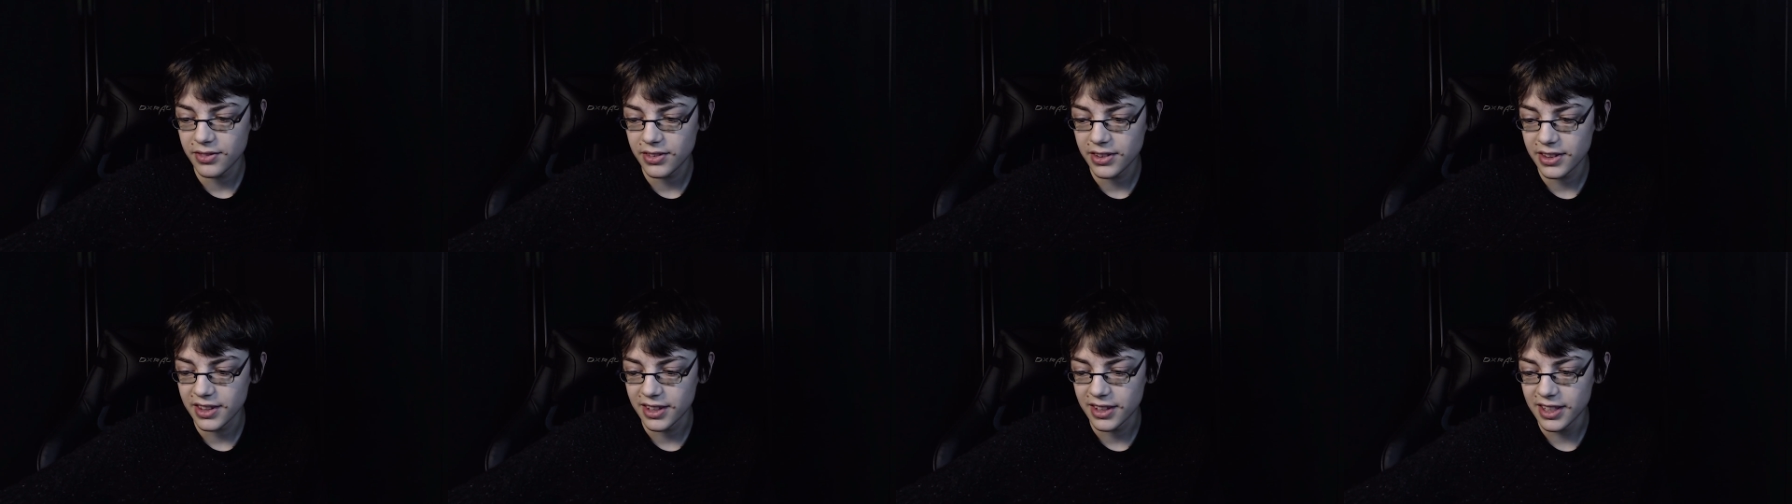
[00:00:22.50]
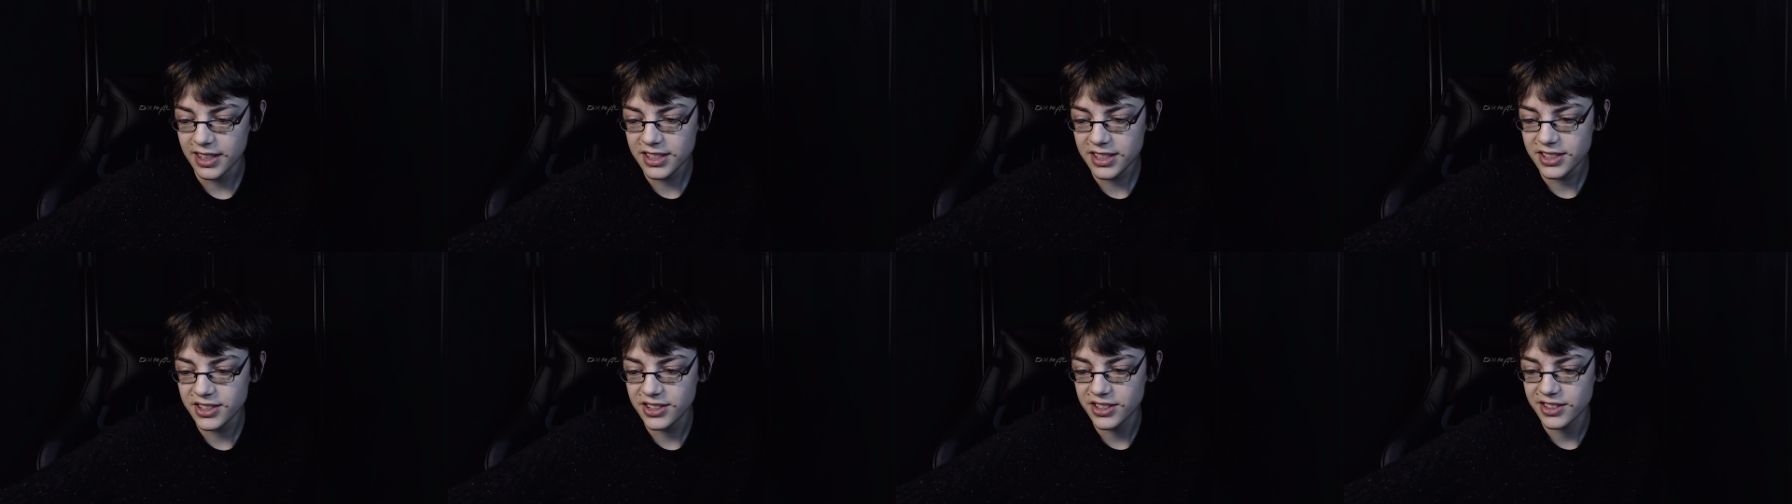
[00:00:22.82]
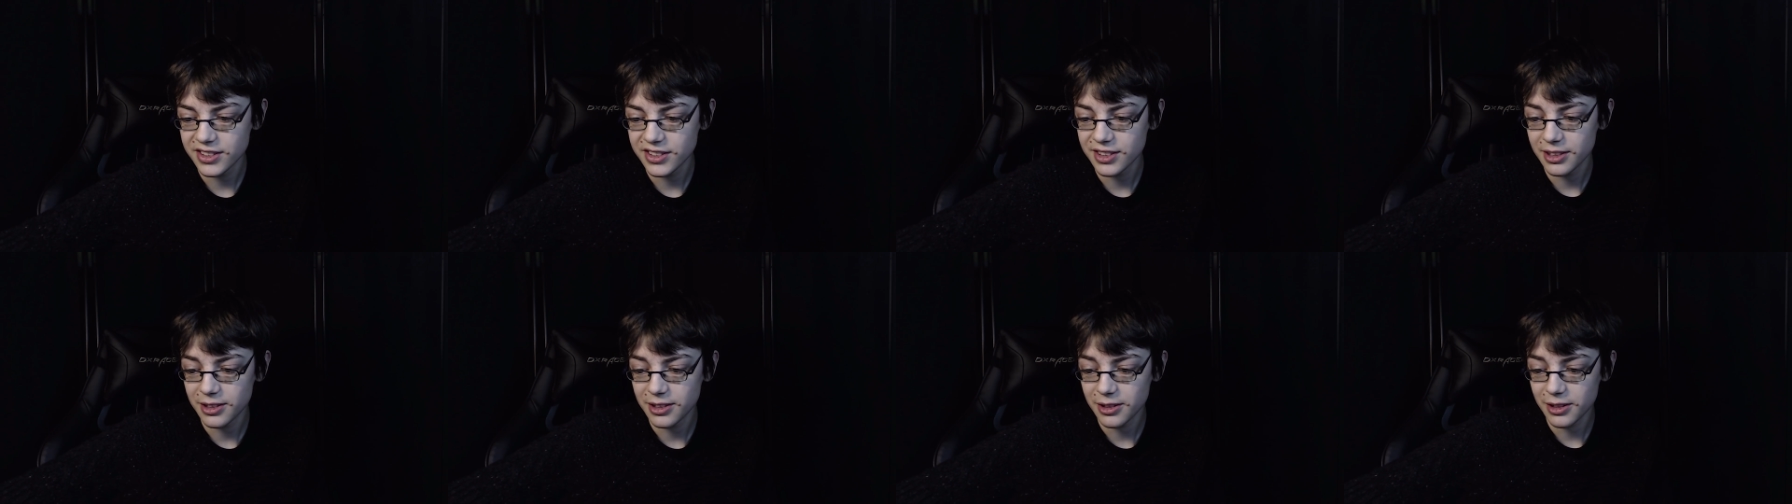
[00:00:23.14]

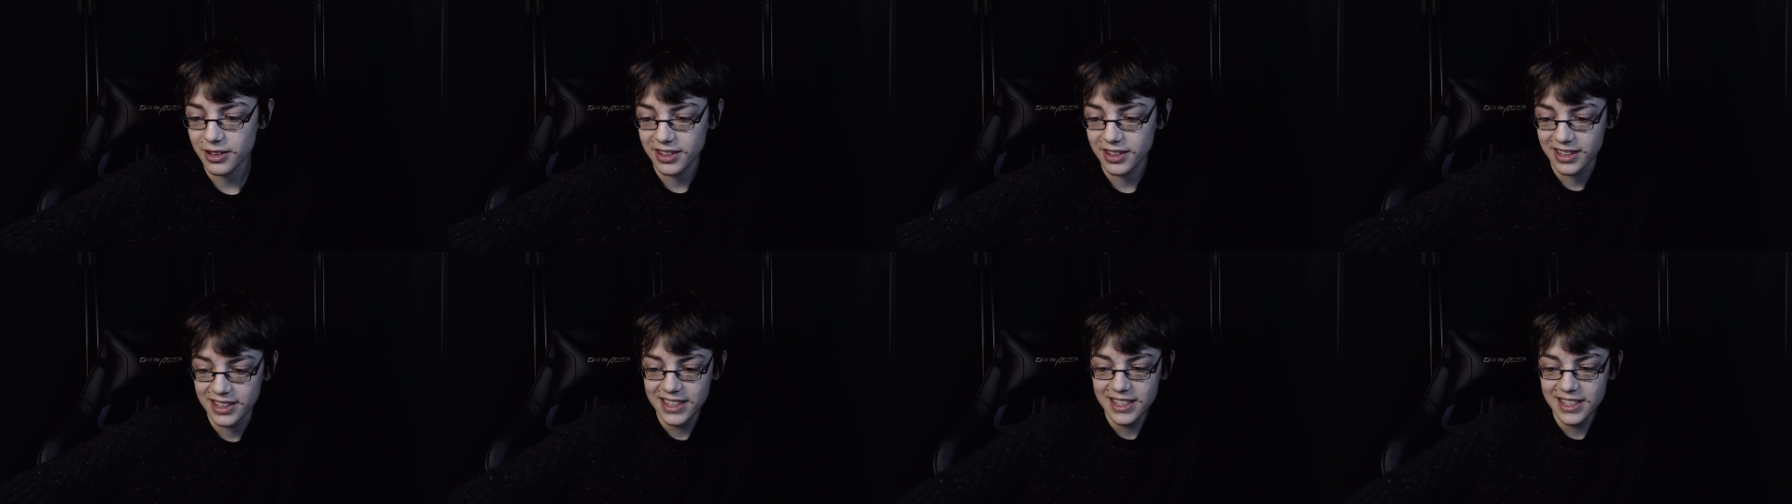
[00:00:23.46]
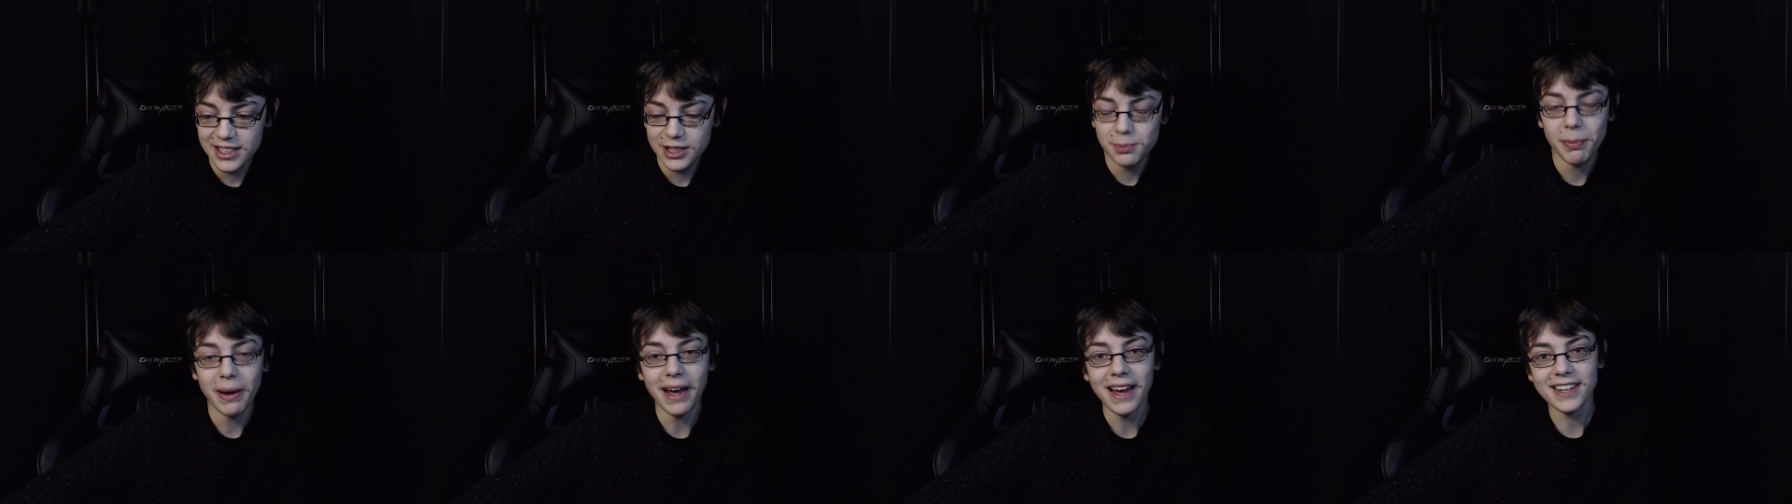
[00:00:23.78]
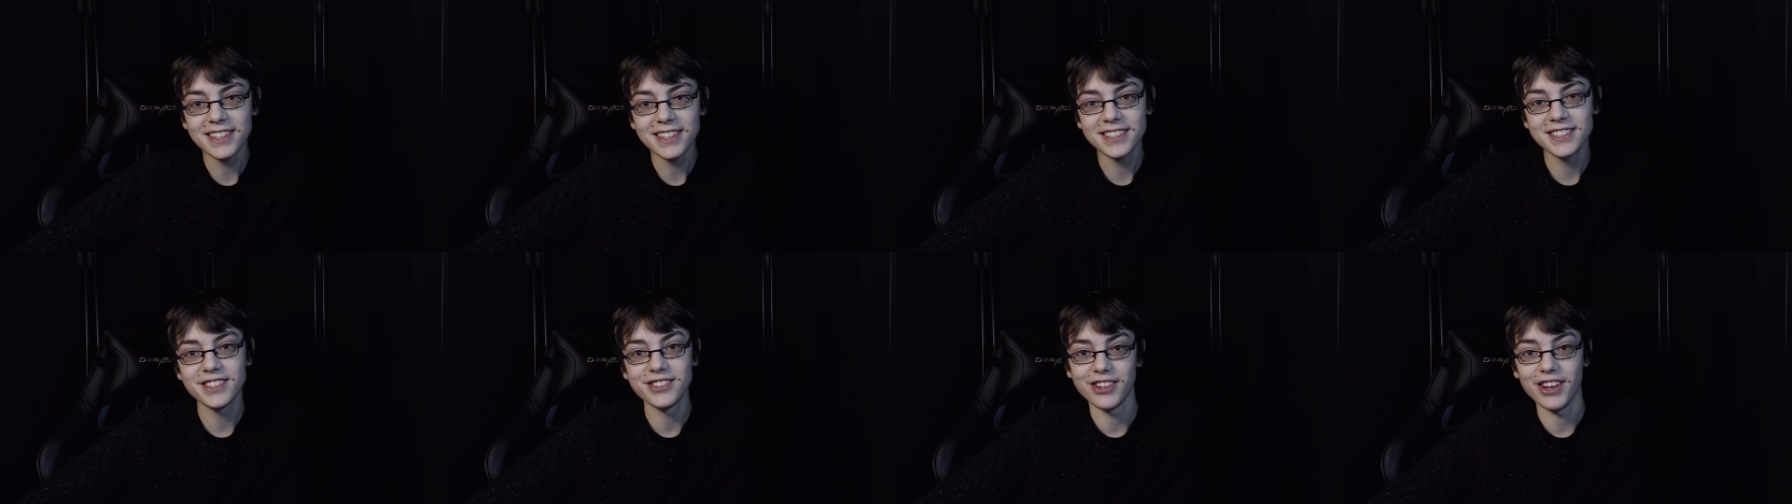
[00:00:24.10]
These
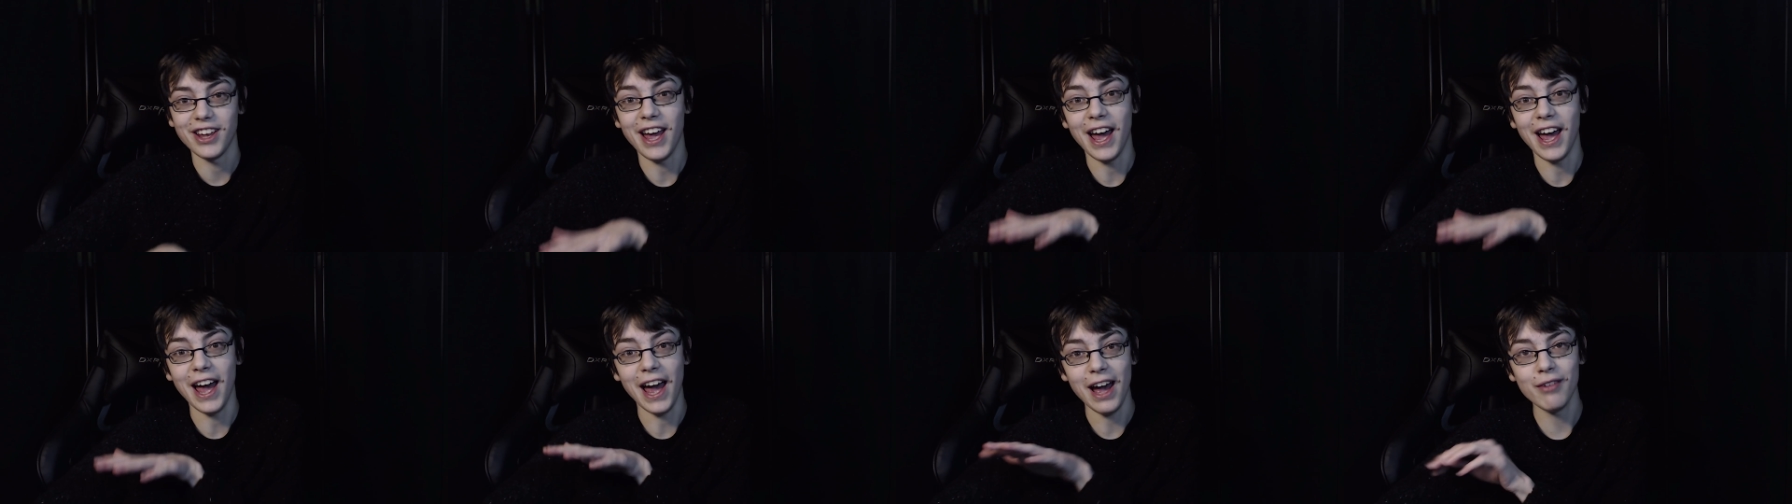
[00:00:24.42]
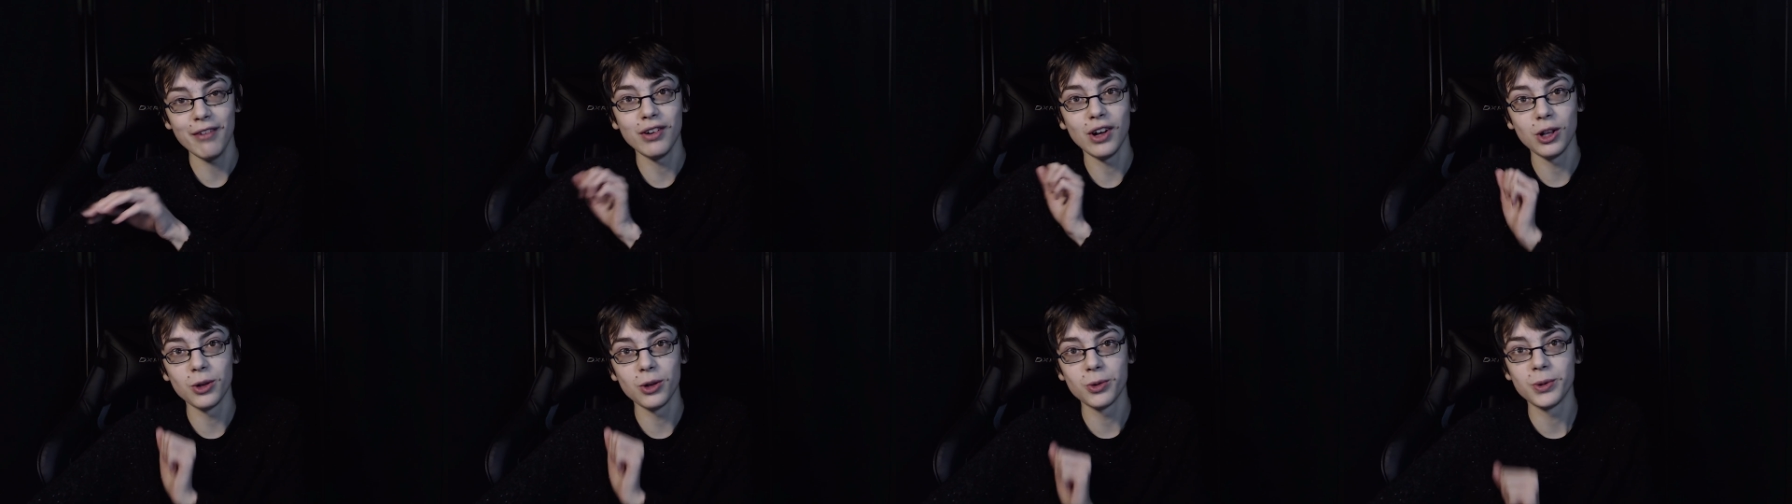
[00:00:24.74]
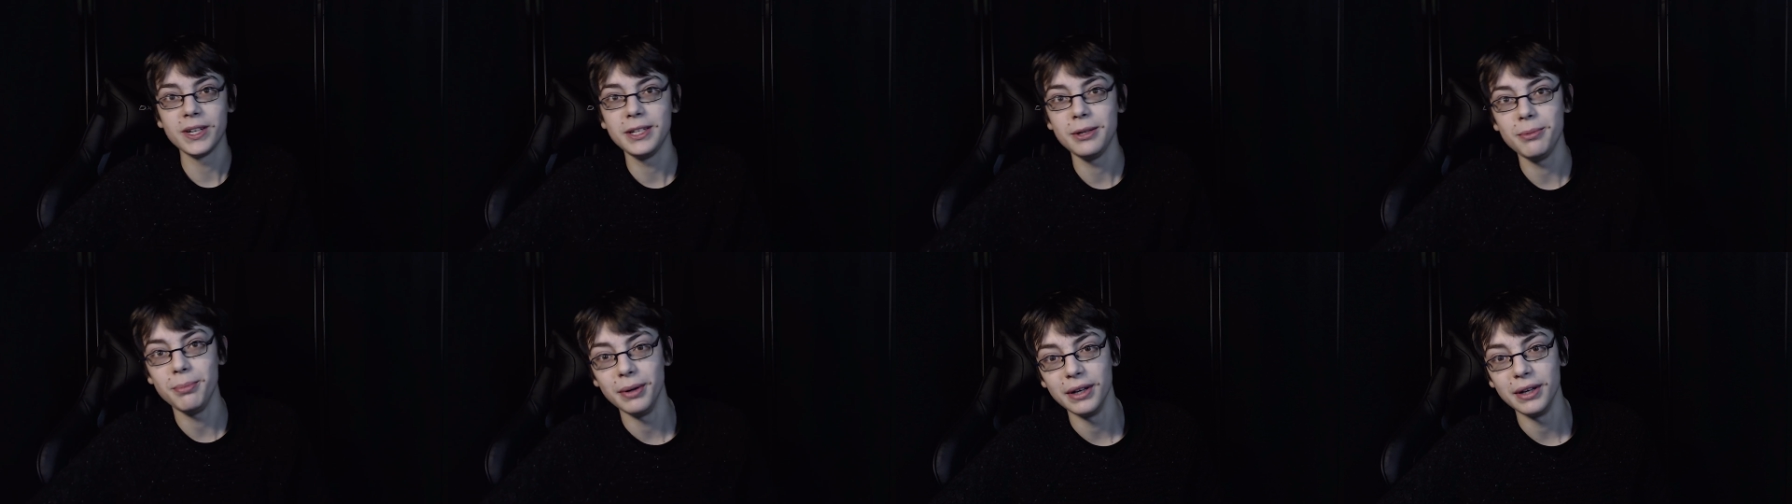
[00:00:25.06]
packs have
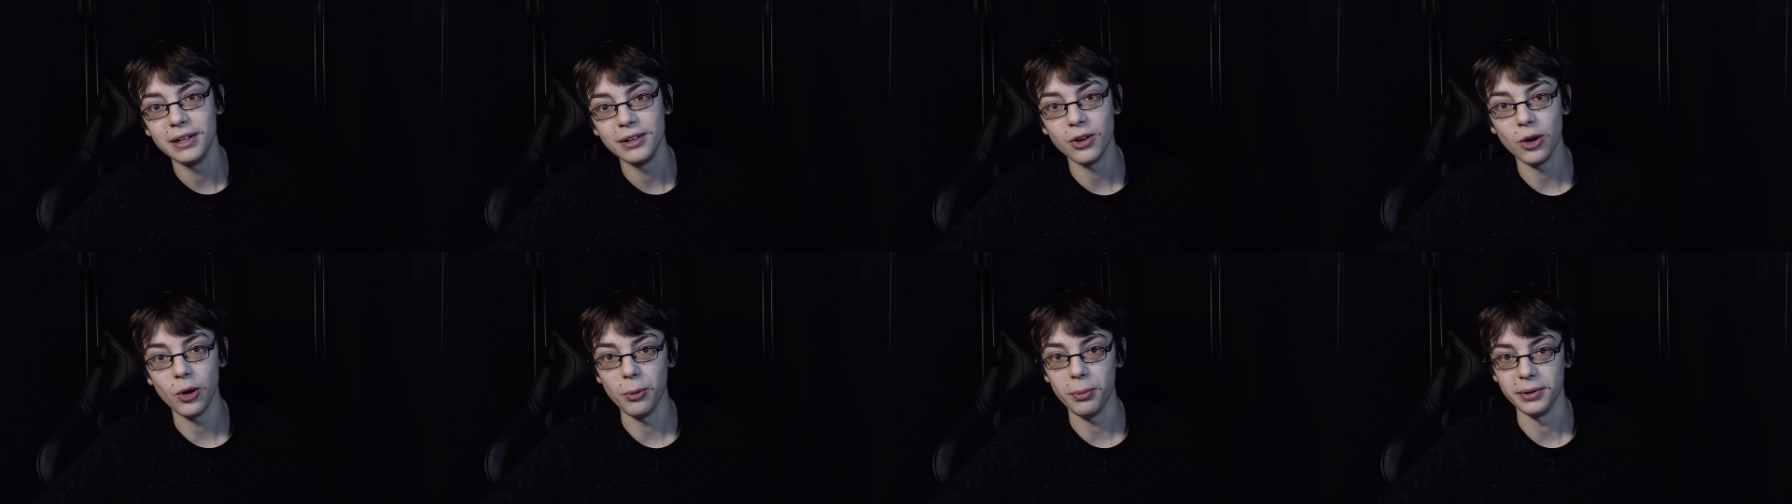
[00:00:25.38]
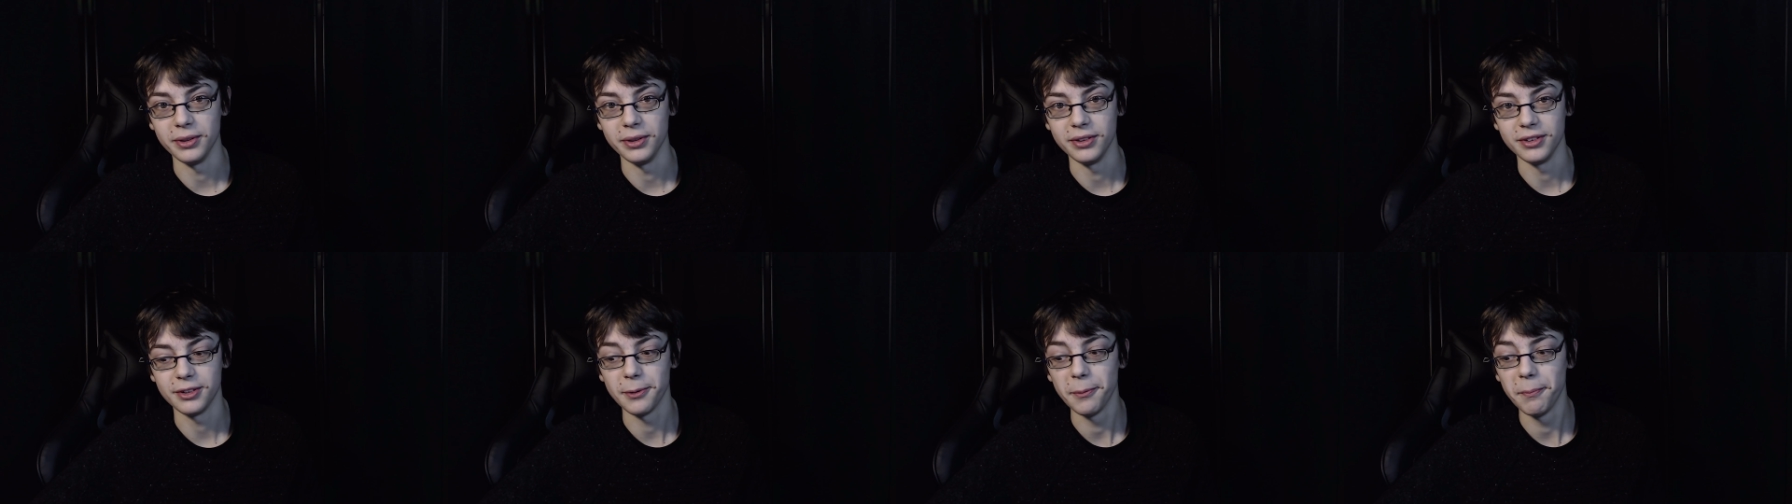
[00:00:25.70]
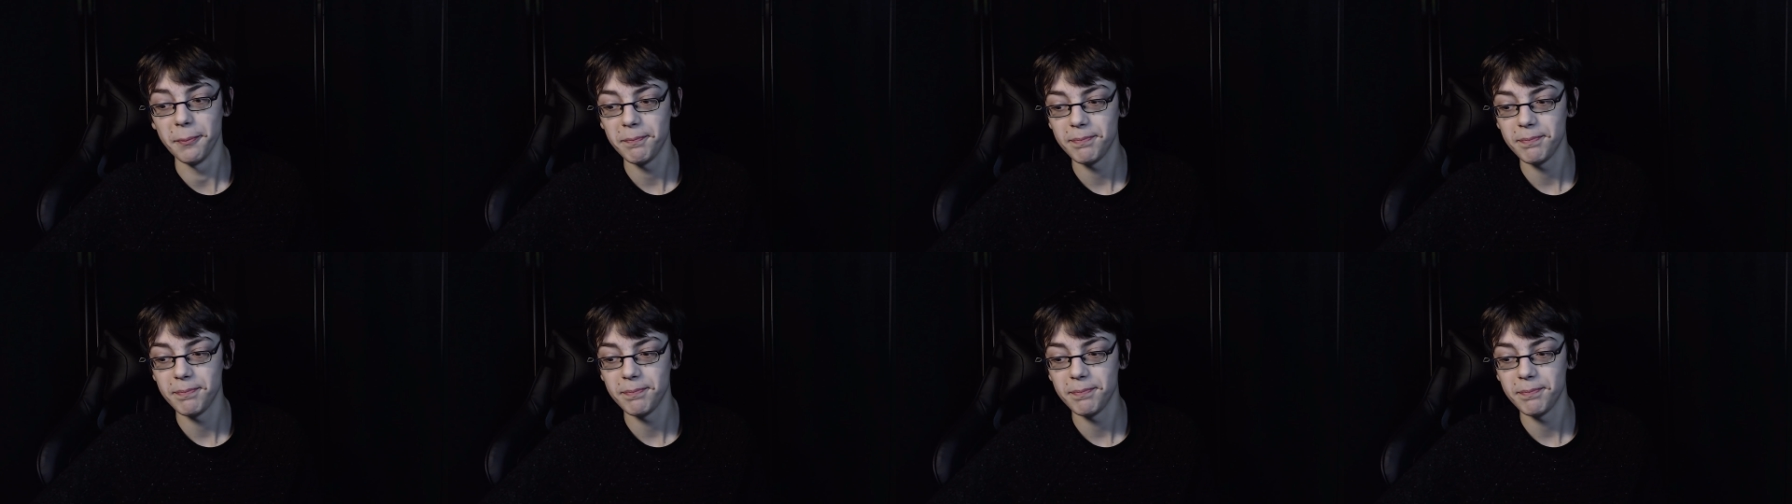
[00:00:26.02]
already been opened